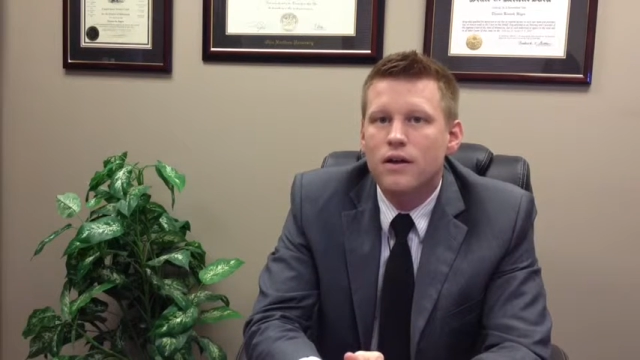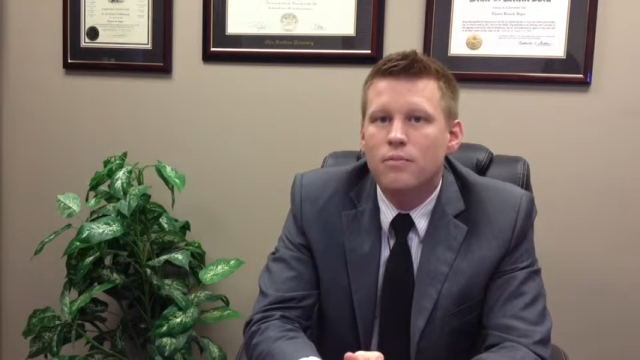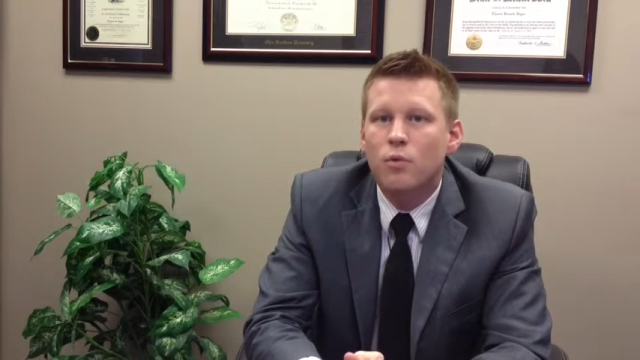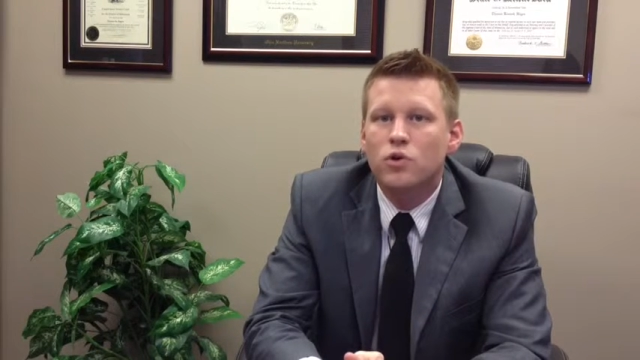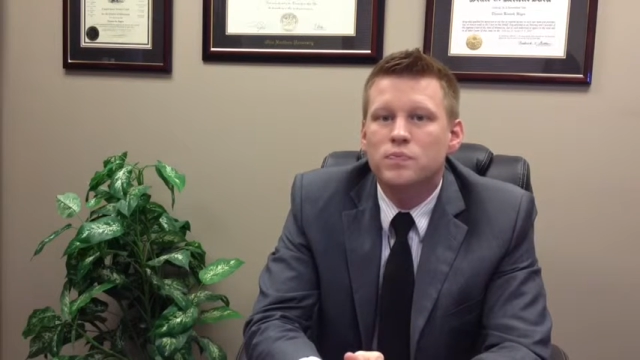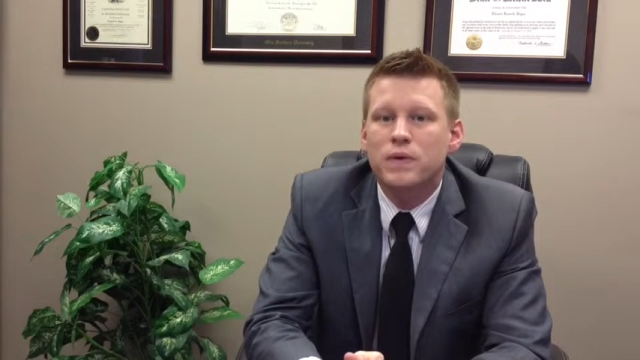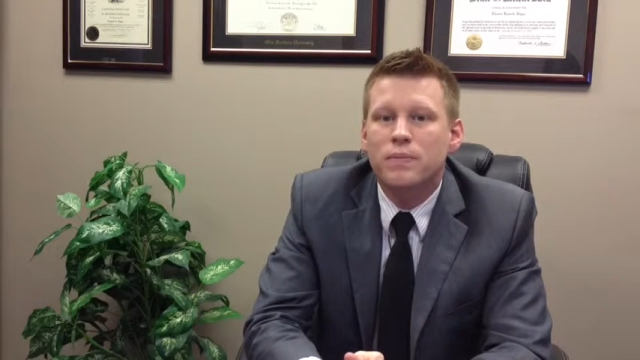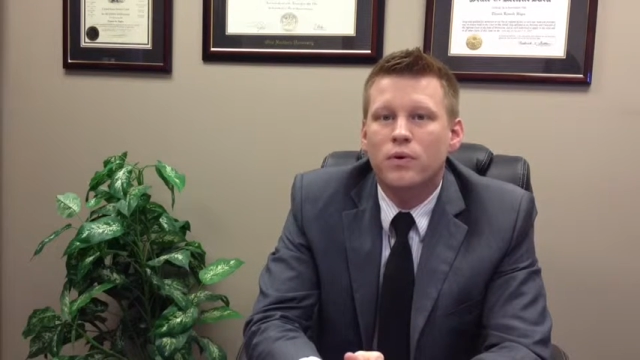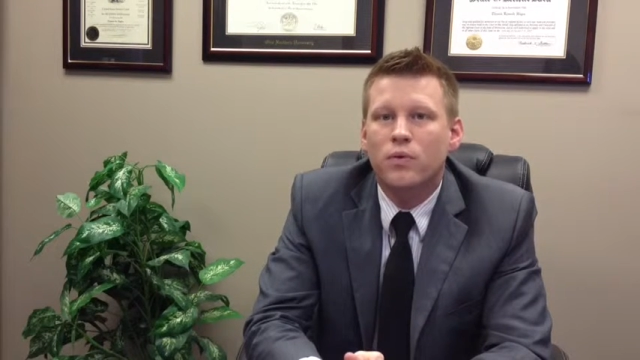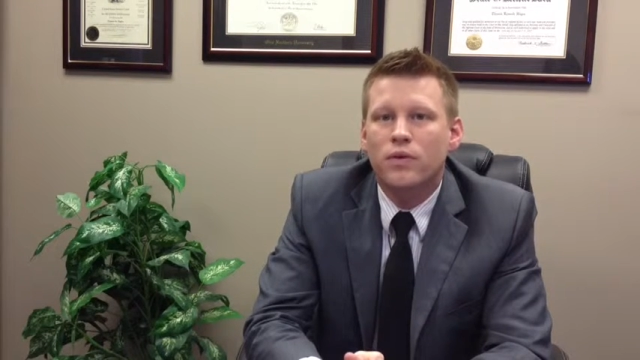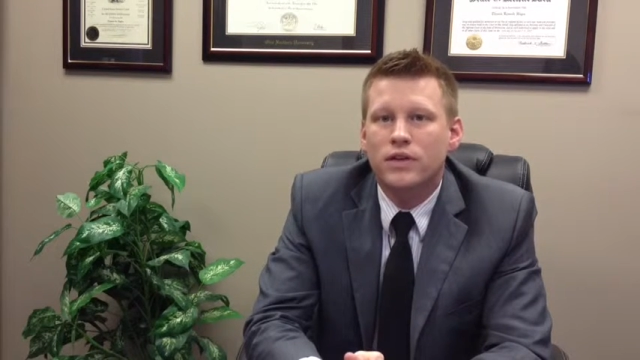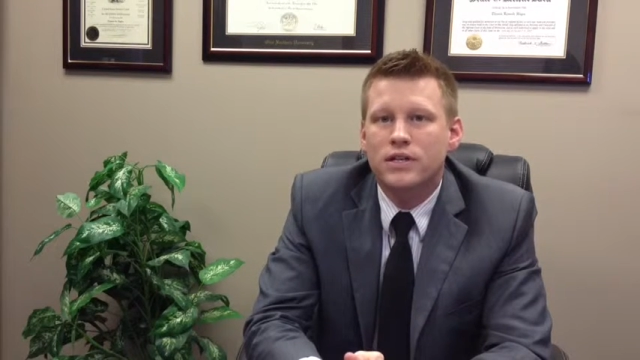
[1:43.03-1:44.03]
Most people,
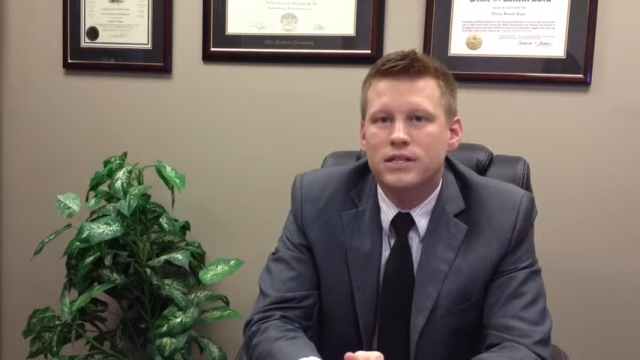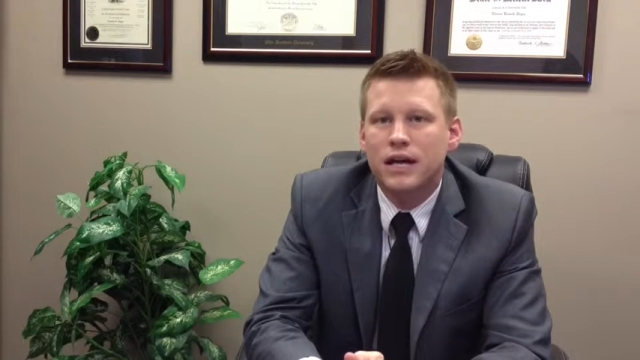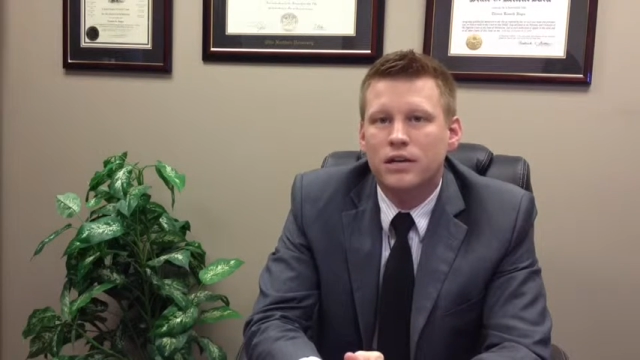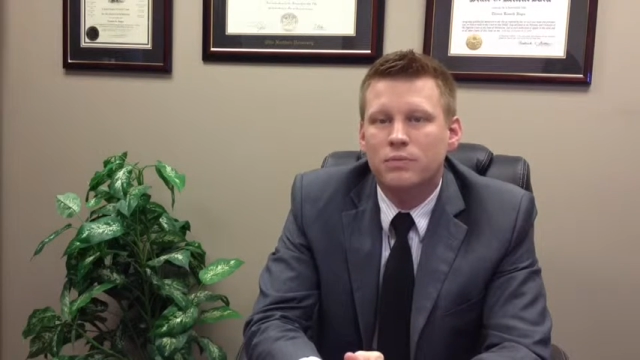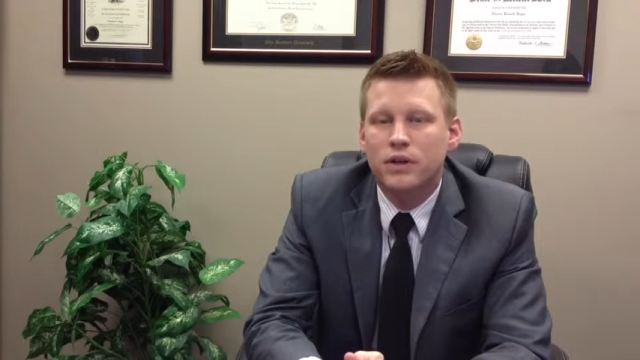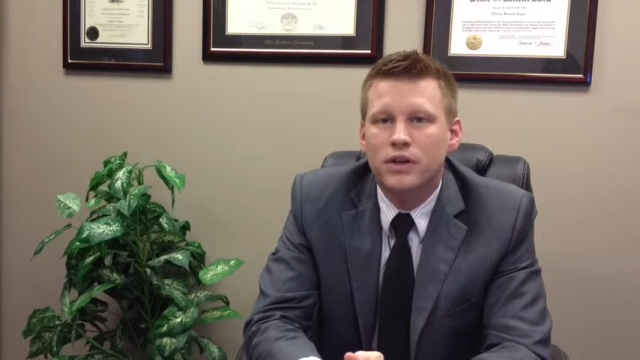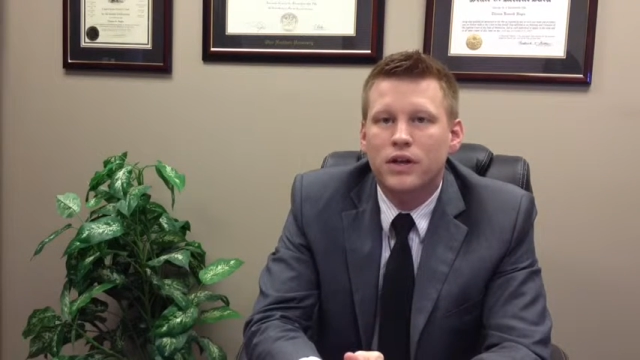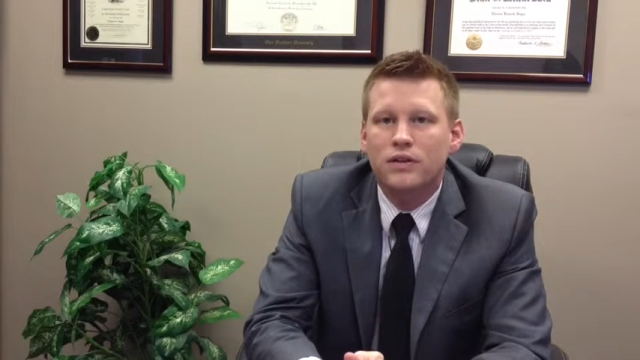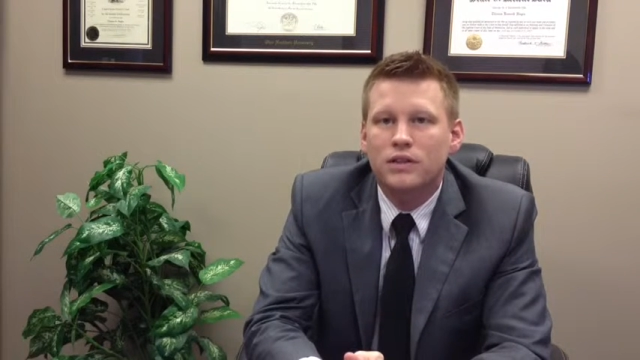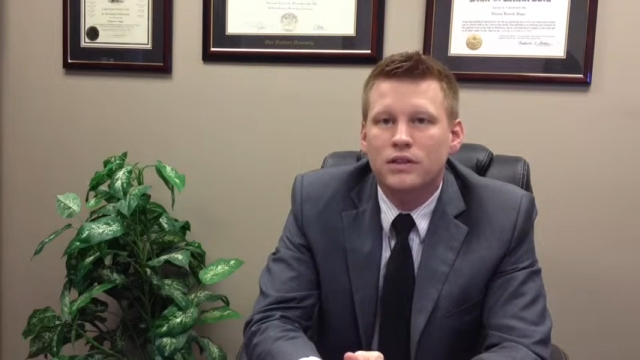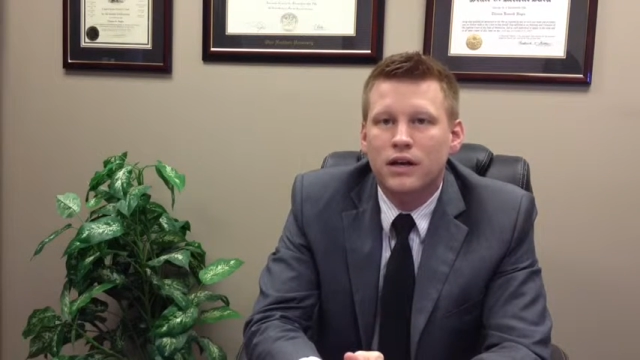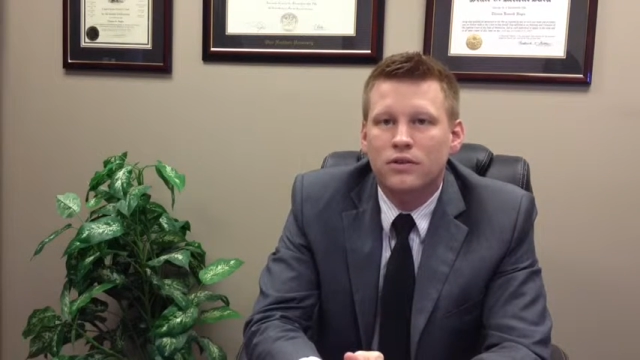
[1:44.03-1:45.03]
when they decide to plead guilty,
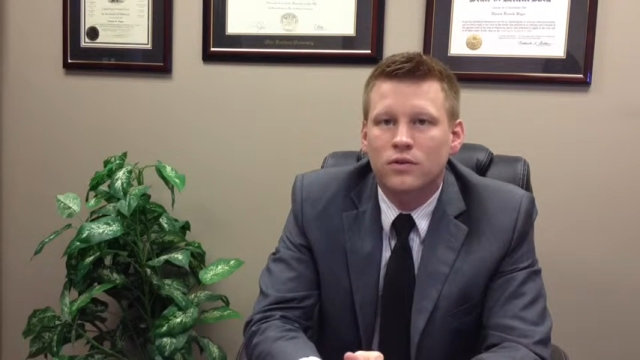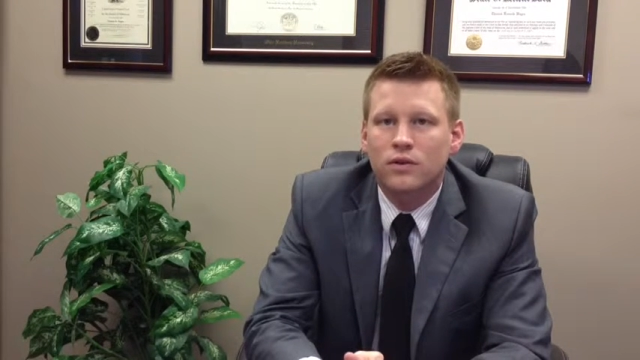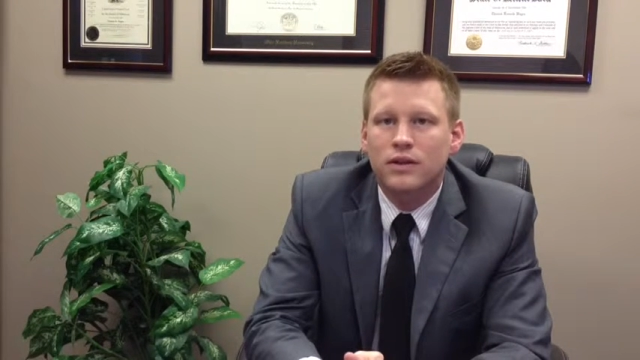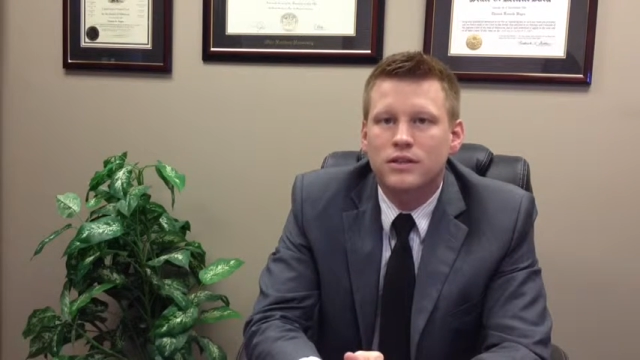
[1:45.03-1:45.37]
are not only